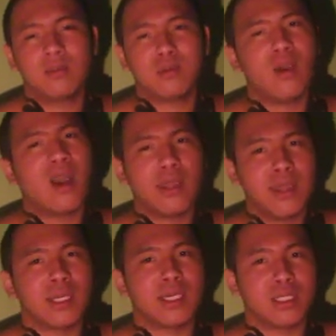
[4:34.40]
to
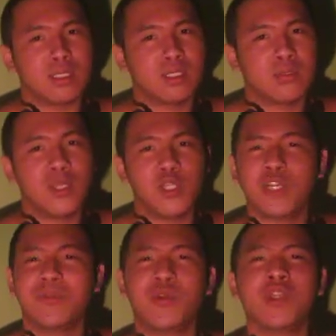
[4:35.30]
others when you
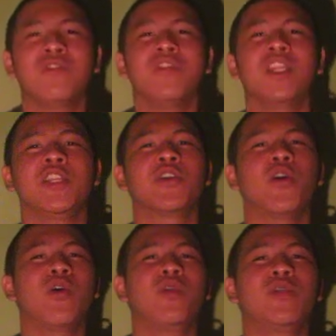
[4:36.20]
are beautiful in
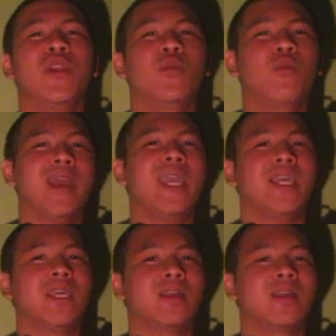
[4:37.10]
your own
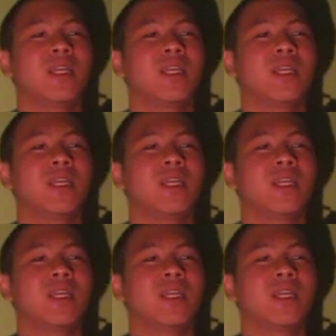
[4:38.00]
way?